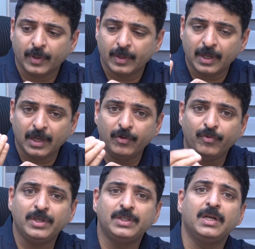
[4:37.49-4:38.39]
the
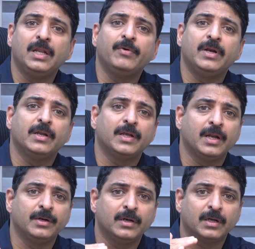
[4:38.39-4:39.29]
infection level
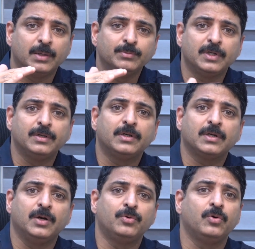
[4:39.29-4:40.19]
comes under
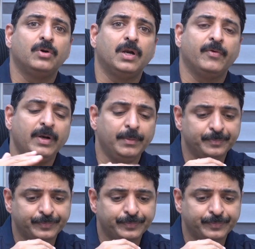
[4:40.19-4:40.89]
control level.